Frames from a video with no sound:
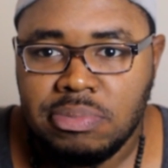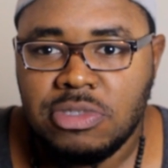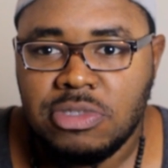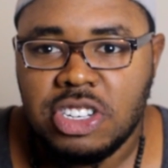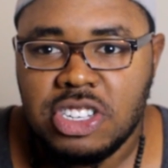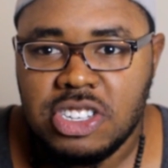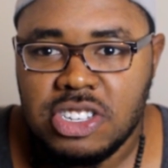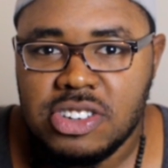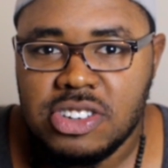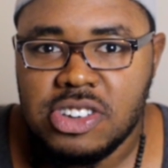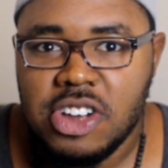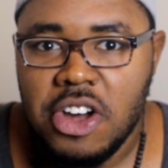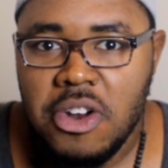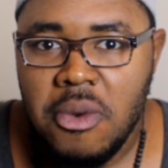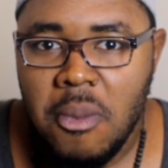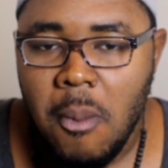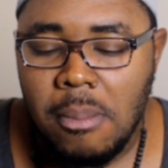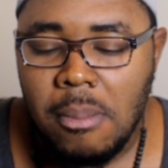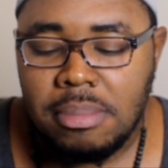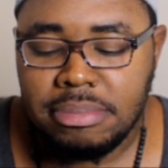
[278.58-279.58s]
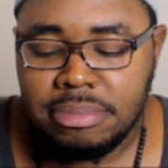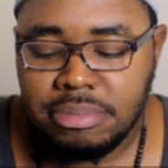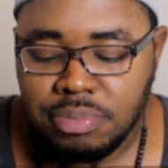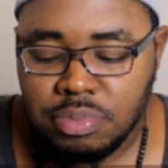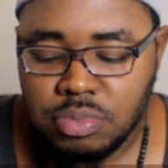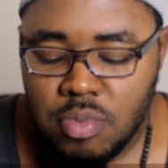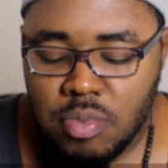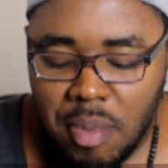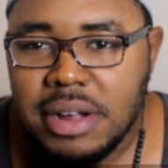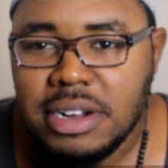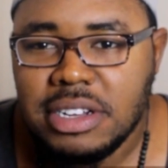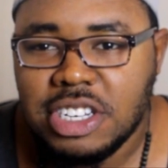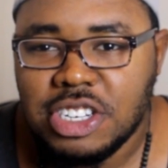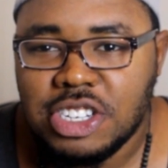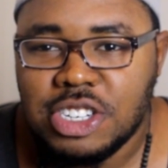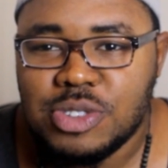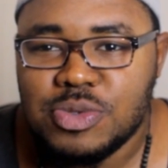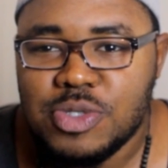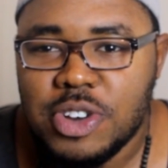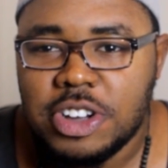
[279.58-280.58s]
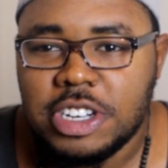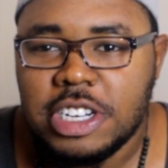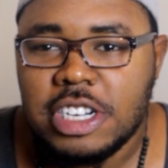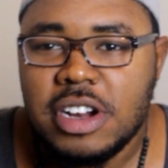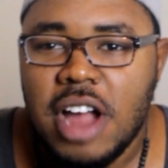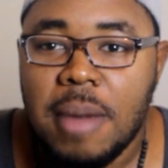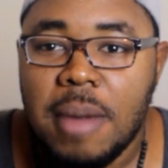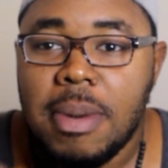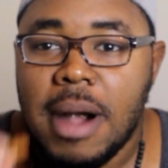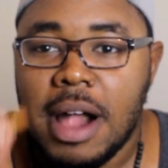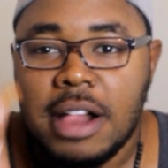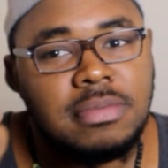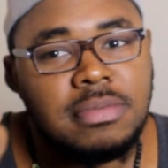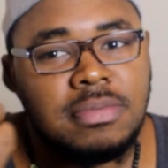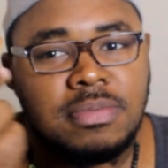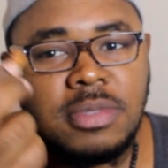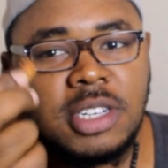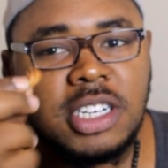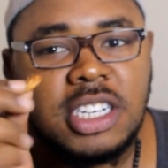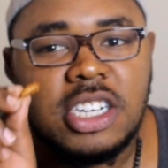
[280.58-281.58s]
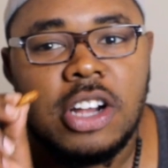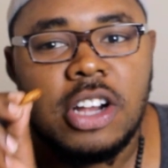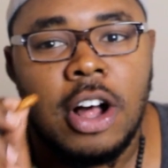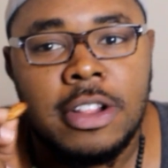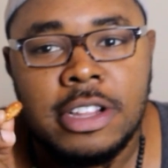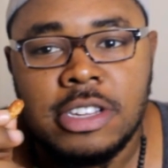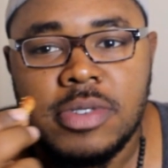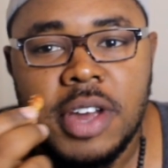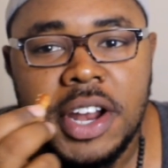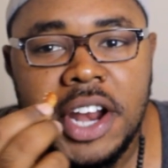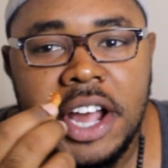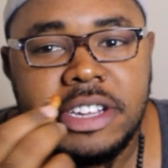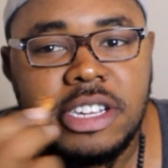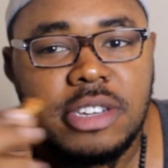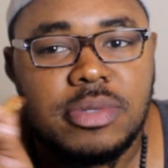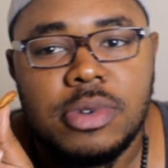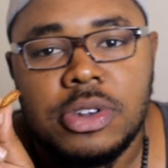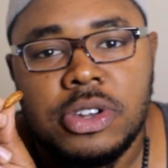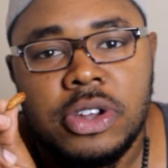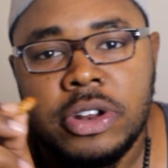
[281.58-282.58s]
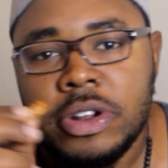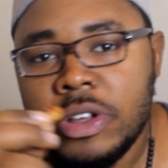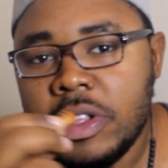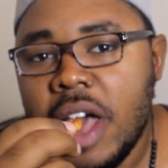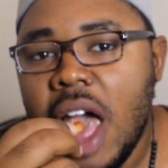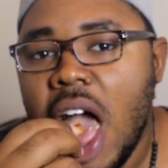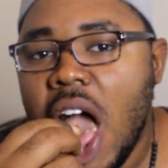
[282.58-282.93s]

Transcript: this is good. This is real good. I probably am gonna eat all this right now, just want you to know that.